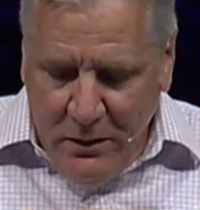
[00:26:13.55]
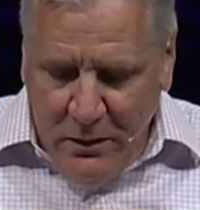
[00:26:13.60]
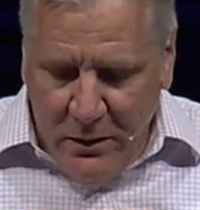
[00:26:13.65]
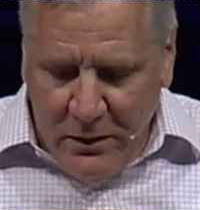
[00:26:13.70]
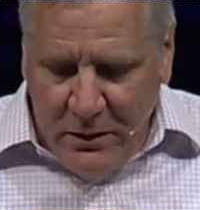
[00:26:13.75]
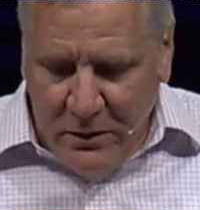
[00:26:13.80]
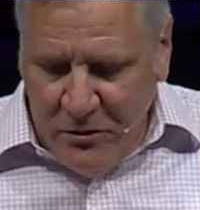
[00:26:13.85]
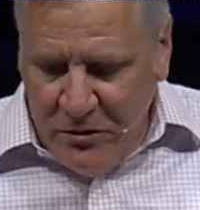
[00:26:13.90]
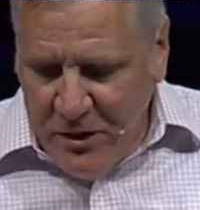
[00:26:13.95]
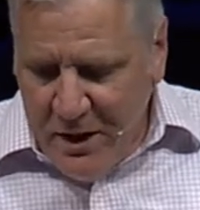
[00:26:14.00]

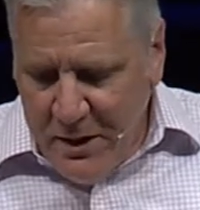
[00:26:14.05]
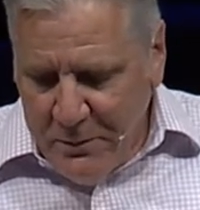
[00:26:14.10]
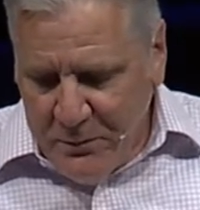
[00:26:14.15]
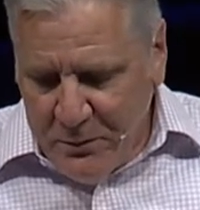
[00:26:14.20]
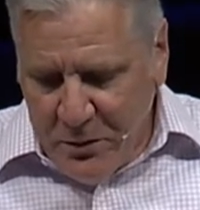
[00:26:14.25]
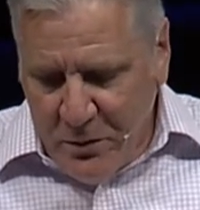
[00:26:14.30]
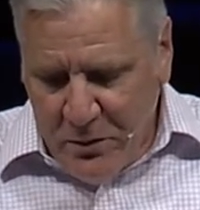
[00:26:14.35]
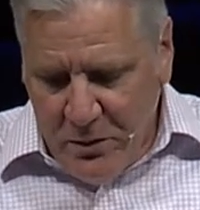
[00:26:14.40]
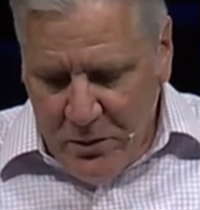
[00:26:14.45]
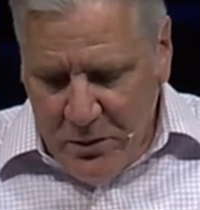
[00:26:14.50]
Look in
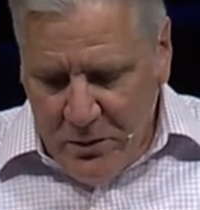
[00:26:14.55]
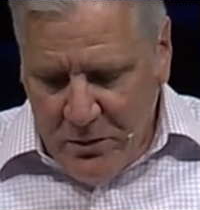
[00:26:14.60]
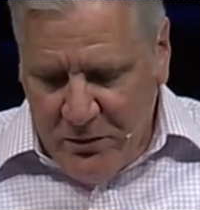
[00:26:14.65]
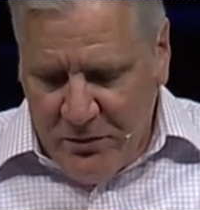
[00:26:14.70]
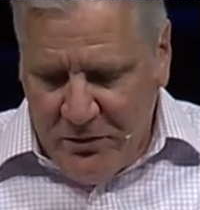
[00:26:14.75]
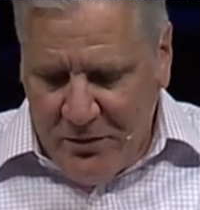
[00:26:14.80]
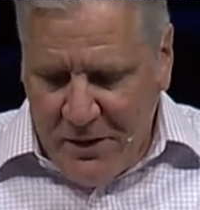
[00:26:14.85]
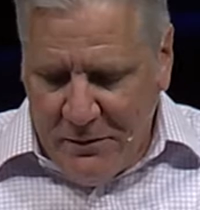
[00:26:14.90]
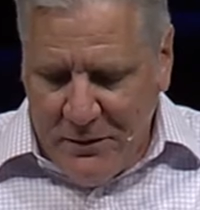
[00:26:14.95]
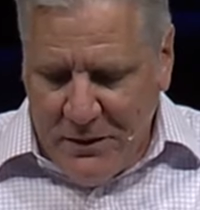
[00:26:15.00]
chapter
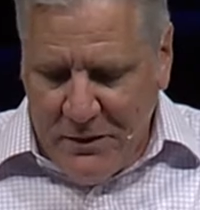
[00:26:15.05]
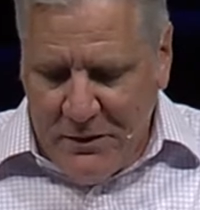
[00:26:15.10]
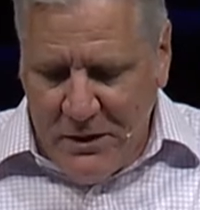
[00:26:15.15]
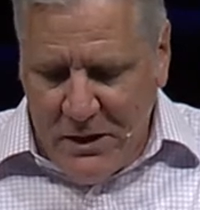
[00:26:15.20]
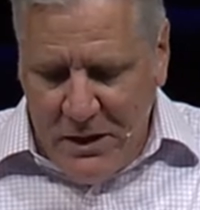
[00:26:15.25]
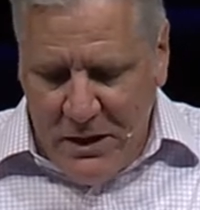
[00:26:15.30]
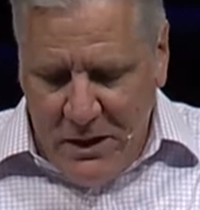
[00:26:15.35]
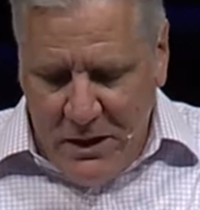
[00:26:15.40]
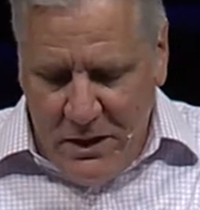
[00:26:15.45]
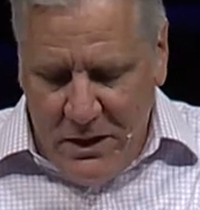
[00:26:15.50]

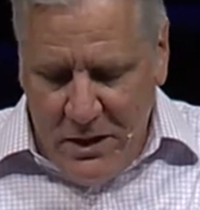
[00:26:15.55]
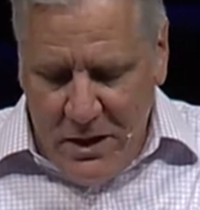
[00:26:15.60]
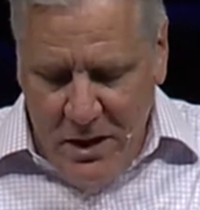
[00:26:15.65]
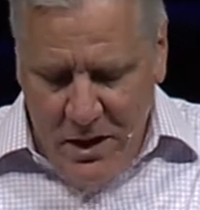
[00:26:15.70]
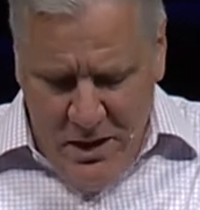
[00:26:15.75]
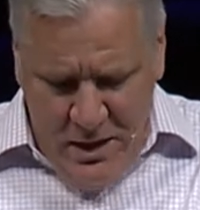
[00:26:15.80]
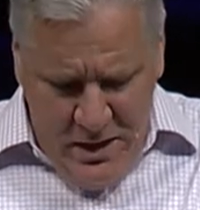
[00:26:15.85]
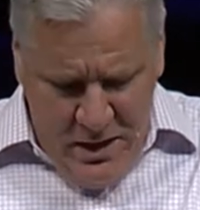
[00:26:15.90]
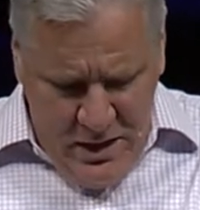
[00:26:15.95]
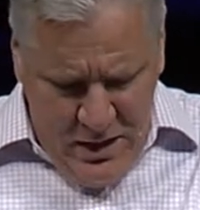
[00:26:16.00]

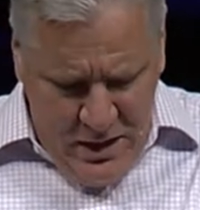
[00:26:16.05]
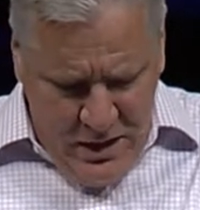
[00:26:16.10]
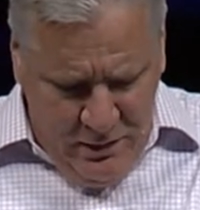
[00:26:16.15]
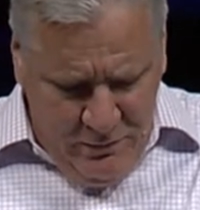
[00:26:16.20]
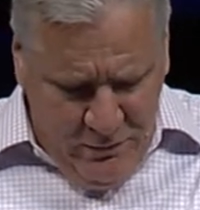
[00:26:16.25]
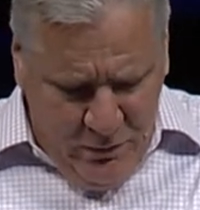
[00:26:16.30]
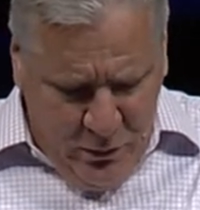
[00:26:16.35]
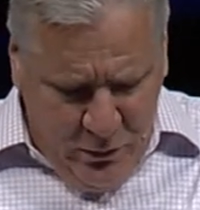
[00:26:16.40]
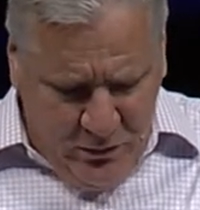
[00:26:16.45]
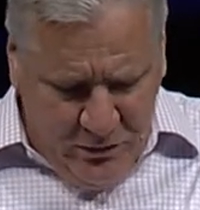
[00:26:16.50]
17
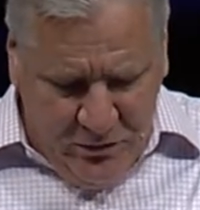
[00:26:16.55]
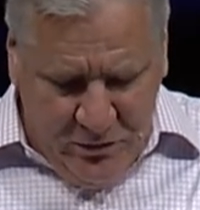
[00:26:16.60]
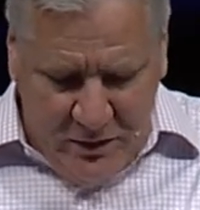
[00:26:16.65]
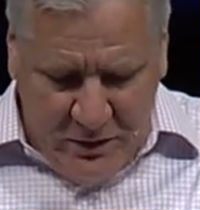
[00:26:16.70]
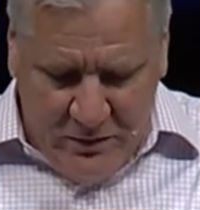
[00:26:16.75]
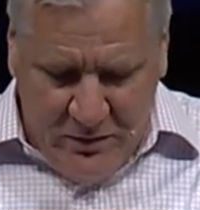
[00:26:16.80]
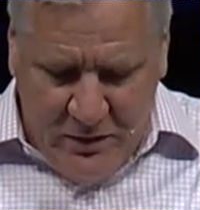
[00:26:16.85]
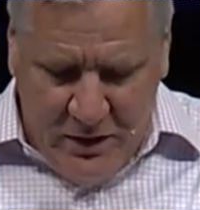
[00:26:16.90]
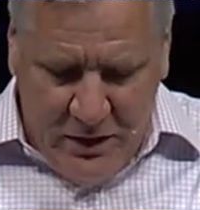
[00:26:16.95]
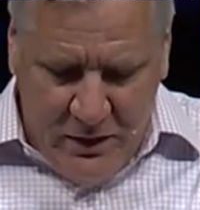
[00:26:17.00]
and verse
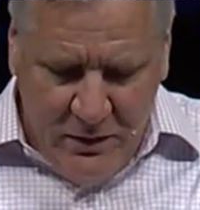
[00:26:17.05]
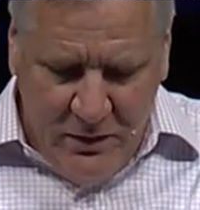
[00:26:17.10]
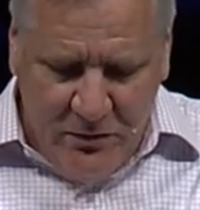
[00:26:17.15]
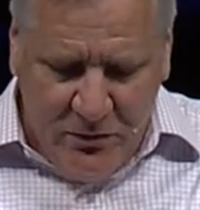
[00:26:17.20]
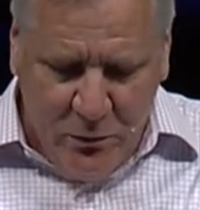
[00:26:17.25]
16.